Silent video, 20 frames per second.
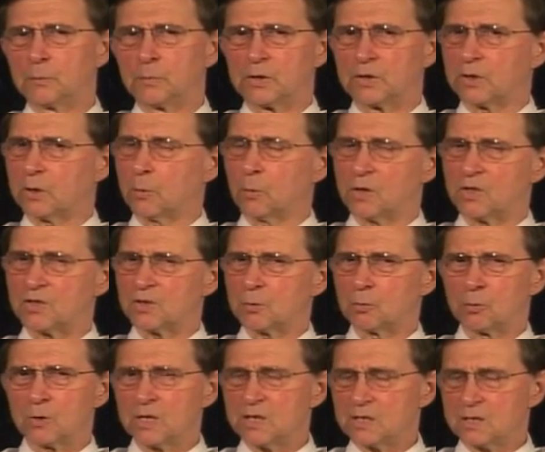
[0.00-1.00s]
But there was a
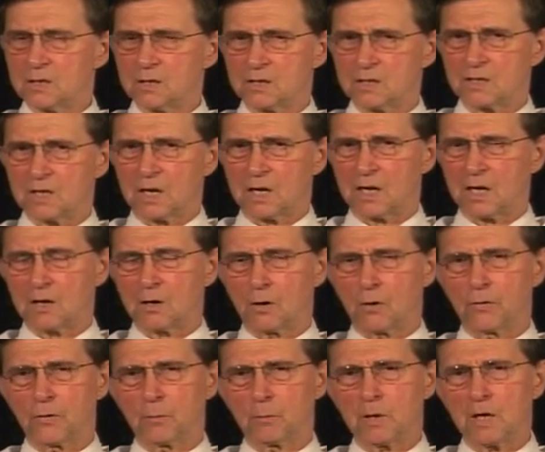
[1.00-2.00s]
recent study
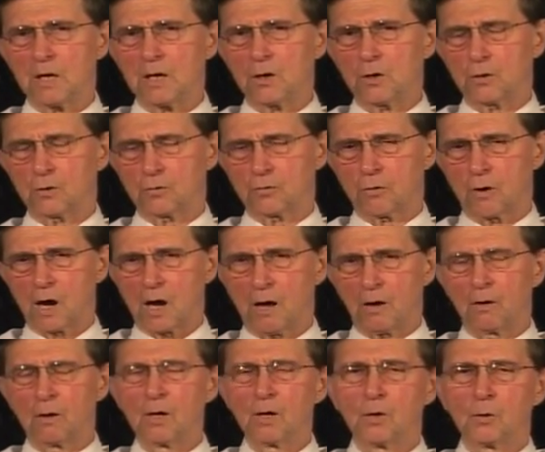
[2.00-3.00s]
called the Meteor
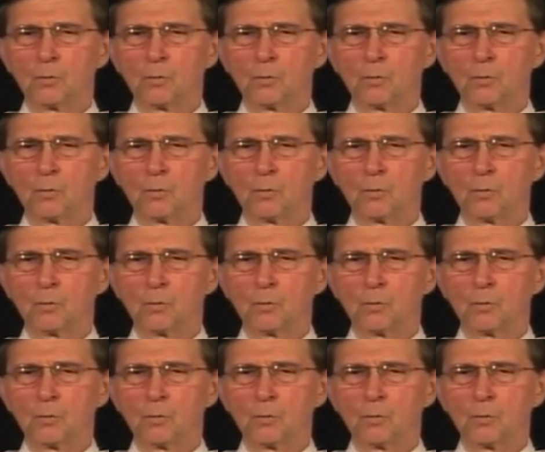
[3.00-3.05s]
trial,